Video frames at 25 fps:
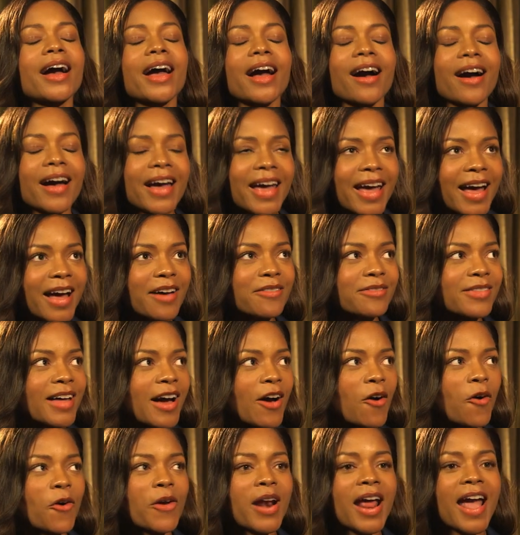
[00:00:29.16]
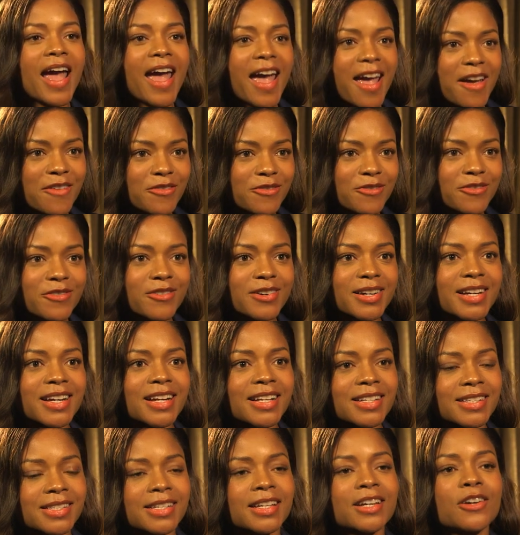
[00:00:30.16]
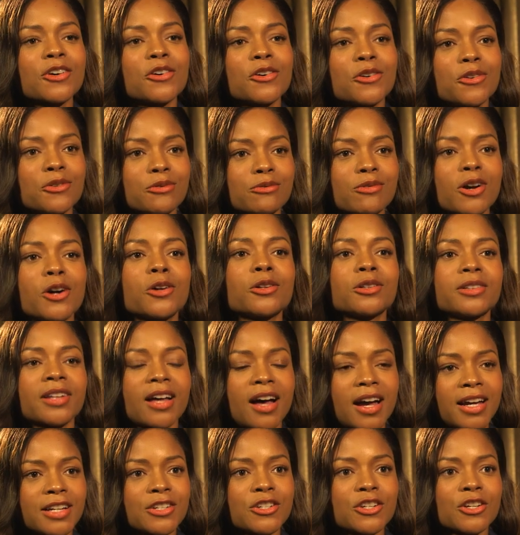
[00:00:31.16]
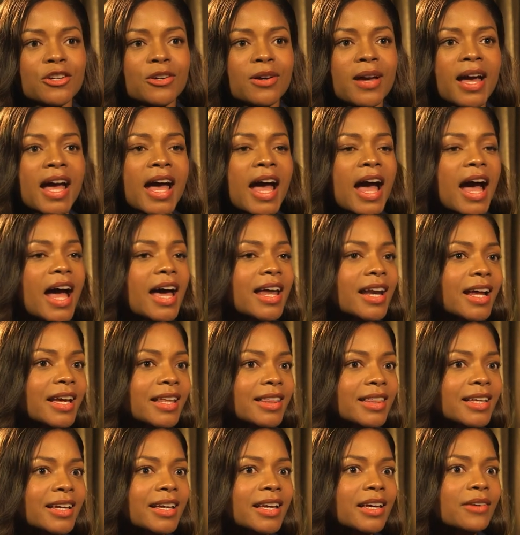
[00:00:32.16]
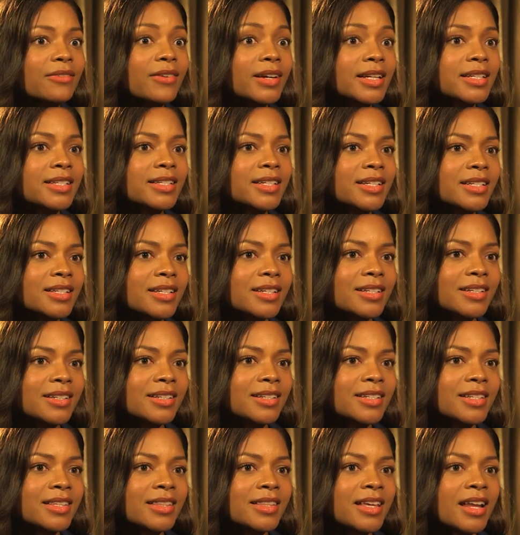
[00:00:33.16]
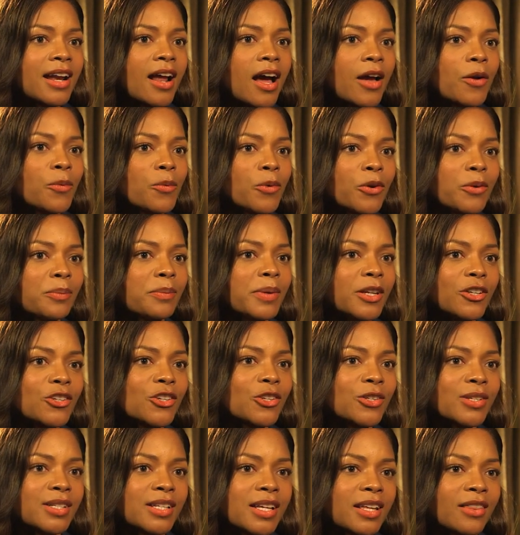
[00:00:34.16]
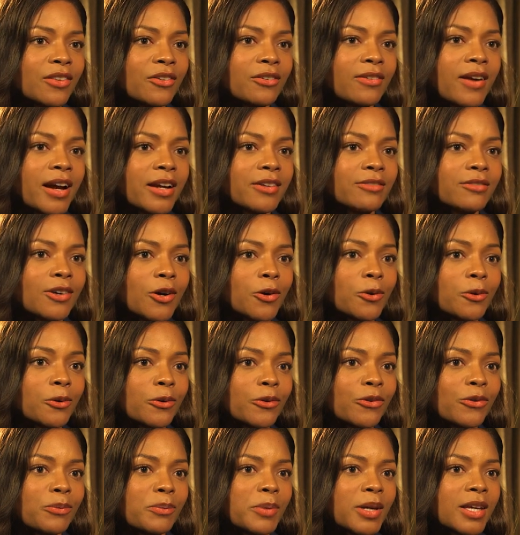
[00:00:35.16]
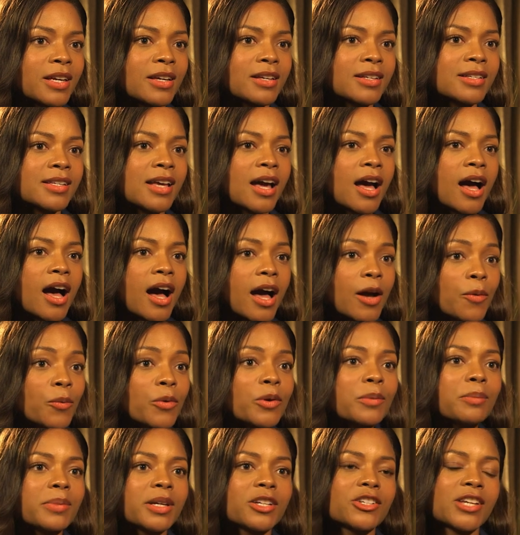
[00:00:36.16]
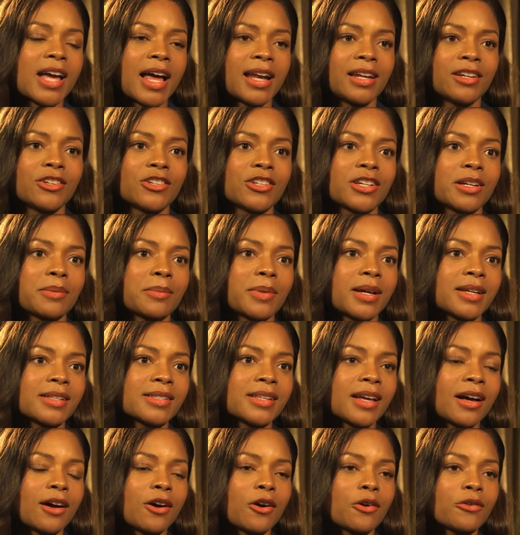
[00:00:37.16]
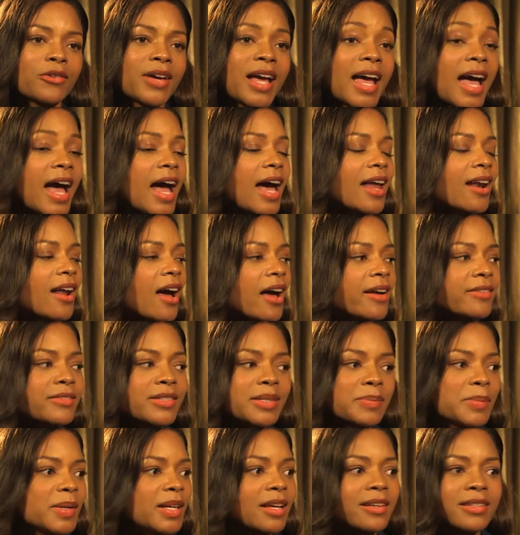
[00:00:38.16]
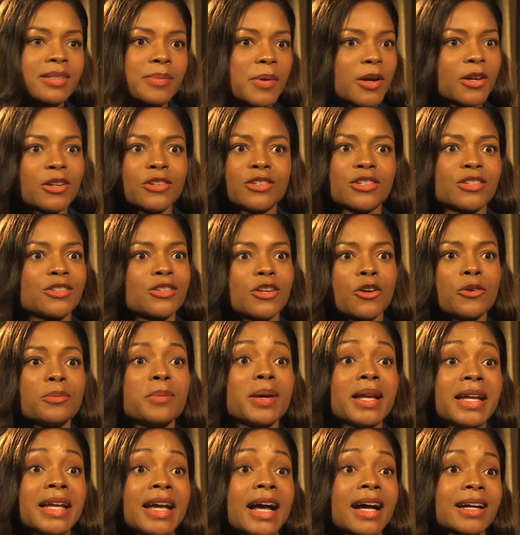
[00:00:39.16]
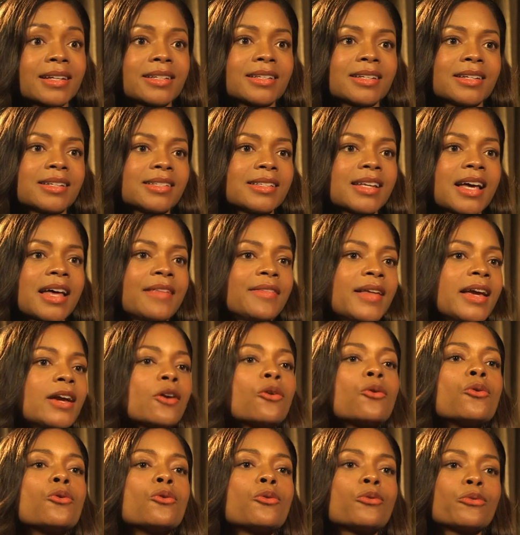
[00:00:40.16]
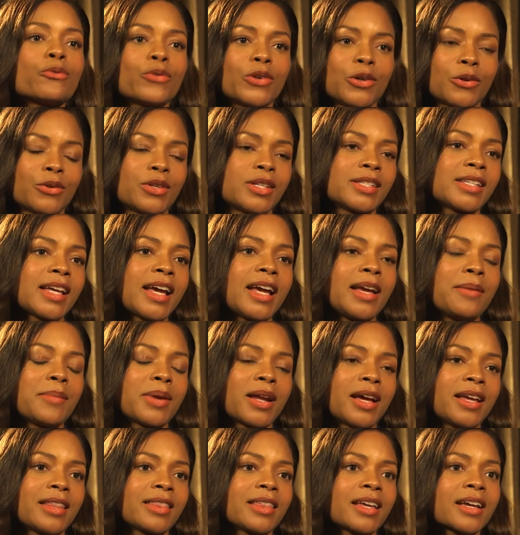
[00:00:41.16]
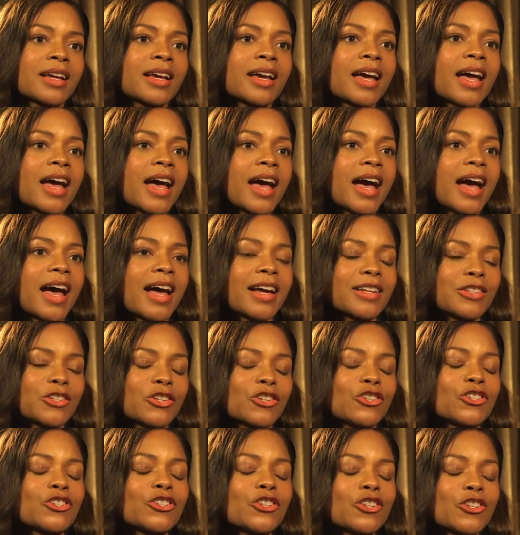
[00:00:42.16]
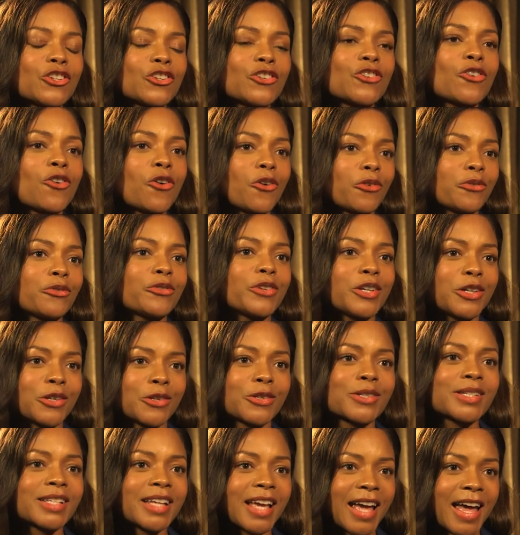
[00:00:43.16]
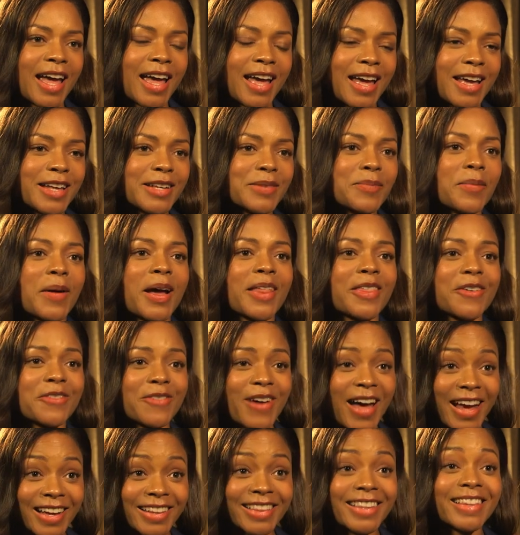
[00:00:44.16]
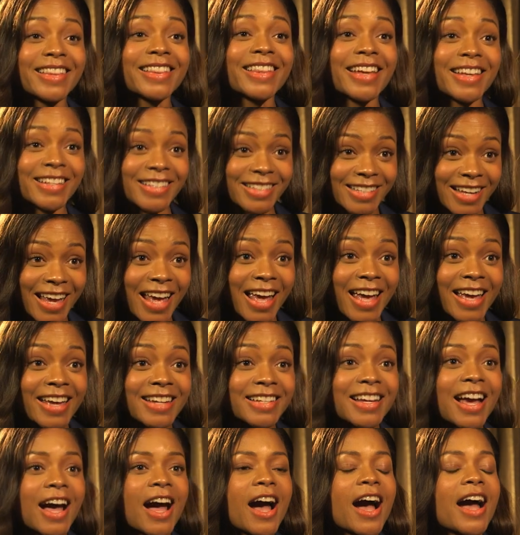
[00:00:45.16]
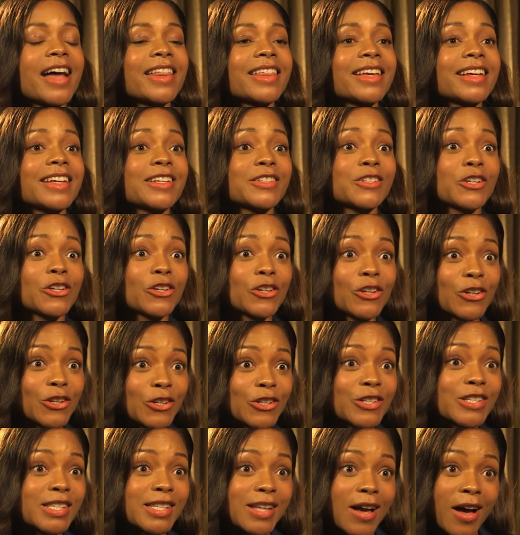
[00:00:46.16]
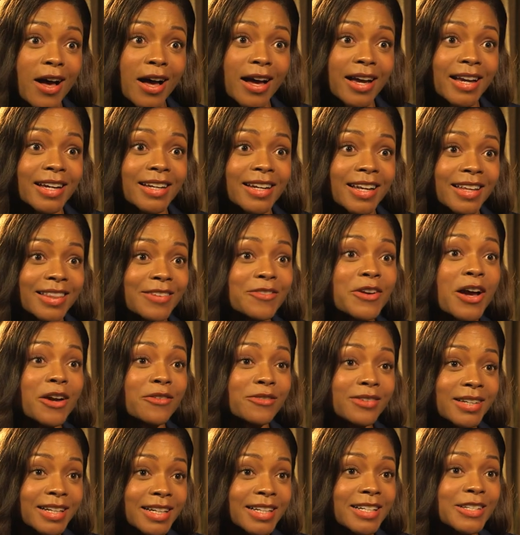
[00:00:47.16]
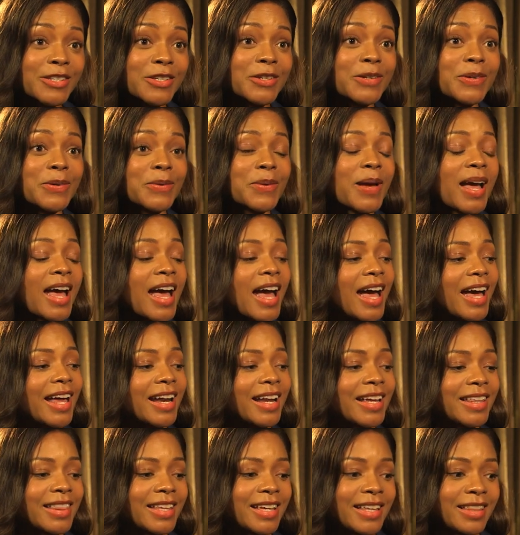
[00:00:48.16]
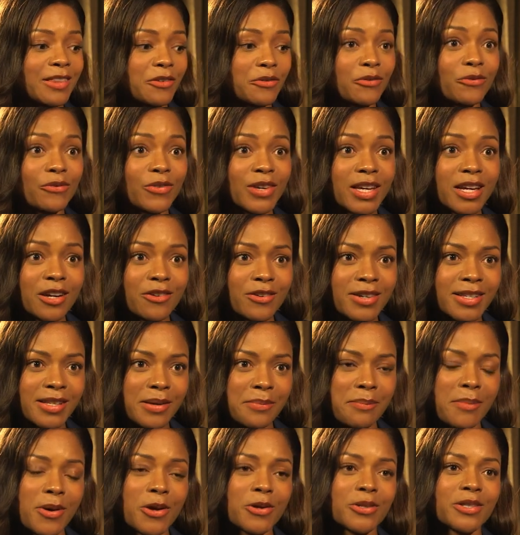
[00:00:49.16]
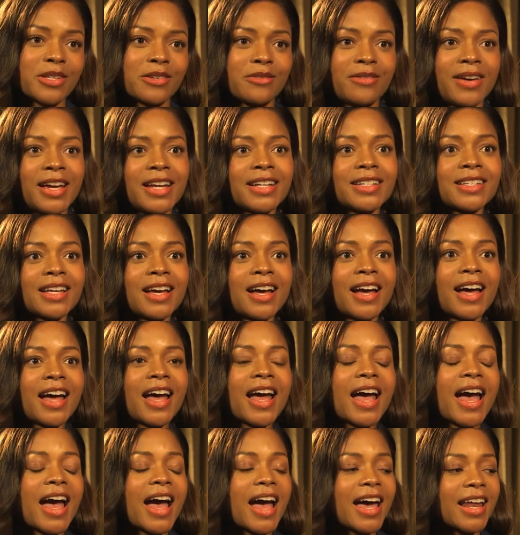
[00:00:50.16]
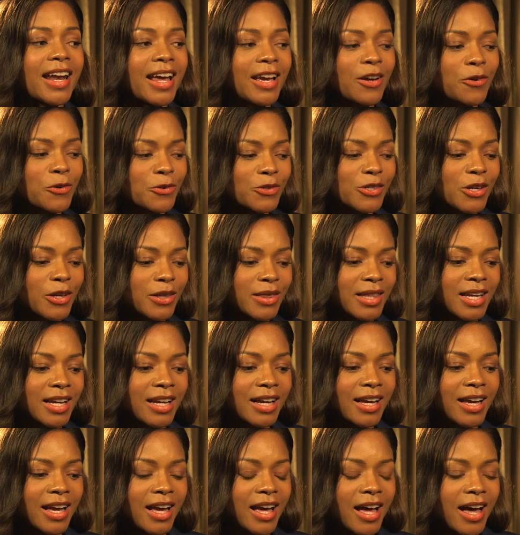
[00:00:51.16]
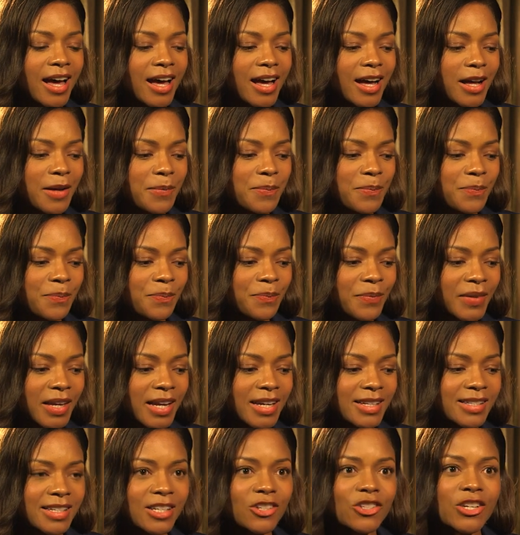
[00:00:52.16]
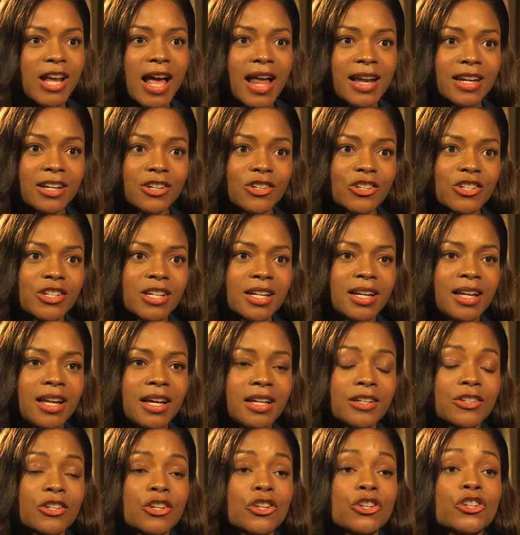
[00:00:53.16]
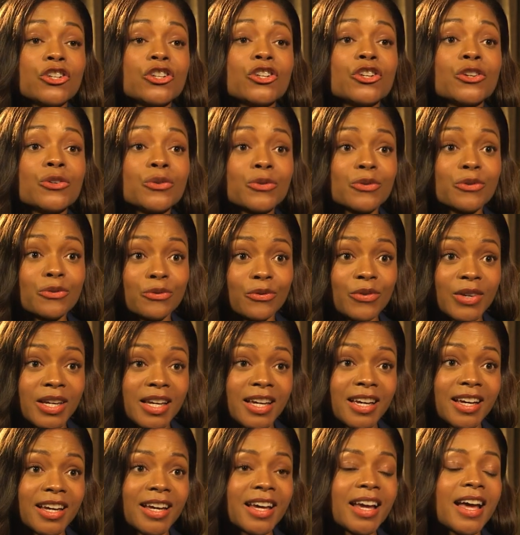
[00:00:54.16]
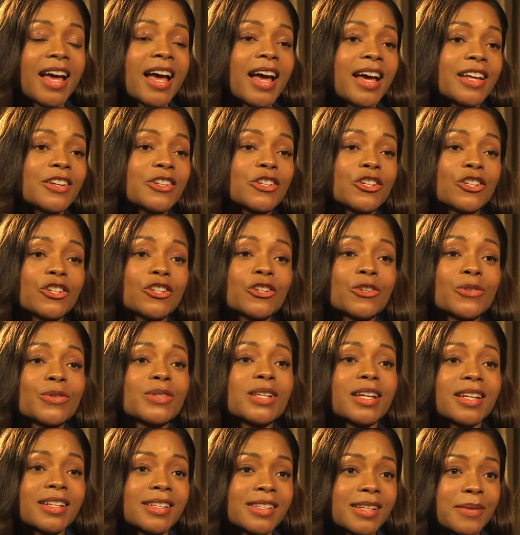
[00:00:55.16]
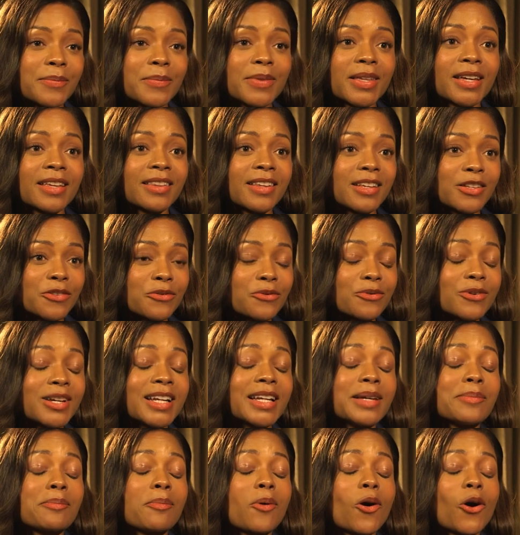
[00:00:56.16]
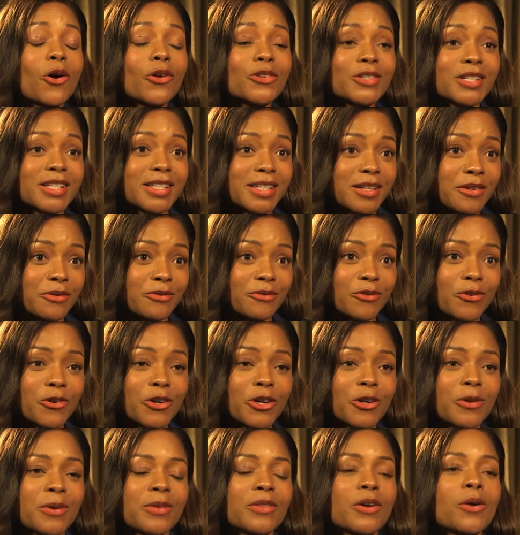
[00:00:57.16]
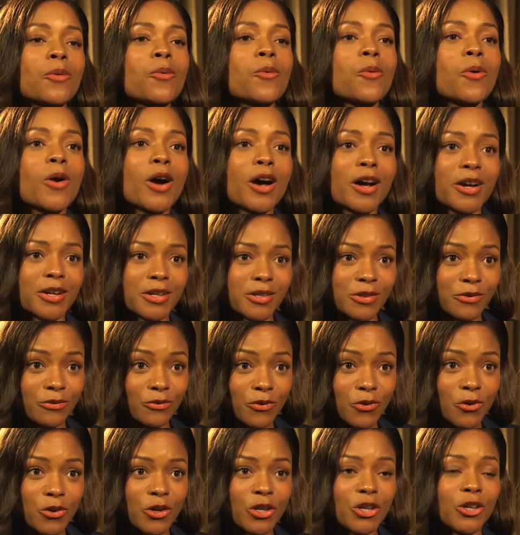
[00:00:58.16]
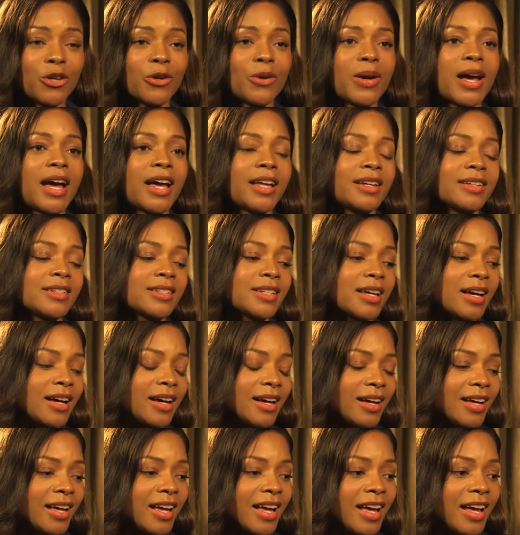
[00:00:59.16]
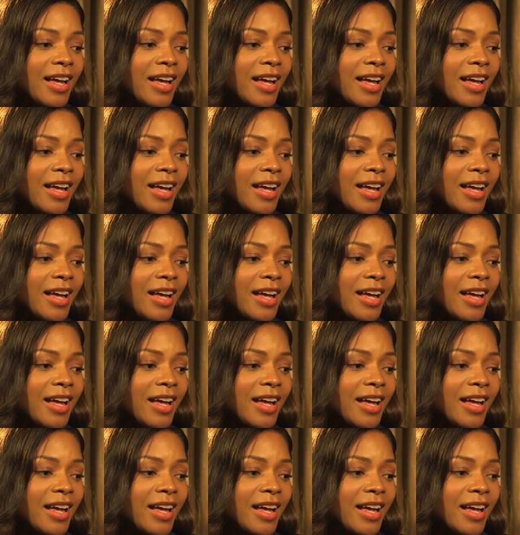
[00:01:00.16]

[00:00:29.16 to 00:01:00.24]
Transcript: I have that on every single role that I do. And I think if I didn't, then I wouldn't be choosing the right roles because I wouldn't be challenging myself. And I've spe spoken to so many actors and they all feel the same. And I think actors should not feel scared by the fact that they're scared. I think it's a good sign. I, I really do. And I think the fear is a motivator. And I also think um, it's a challenge to learn to use fear and to use it as something that's really positive for you and that works for you and uh,